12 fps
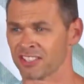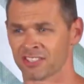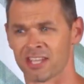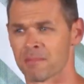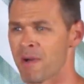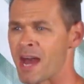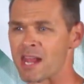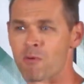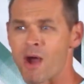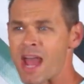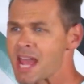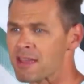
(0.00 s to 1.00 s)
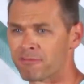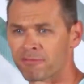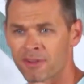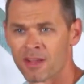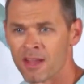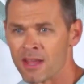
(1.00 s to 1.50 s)
I see a mighty wave
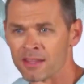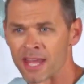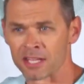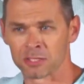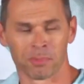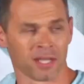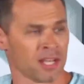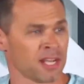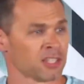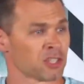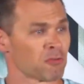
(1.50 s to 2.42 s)
that is beginning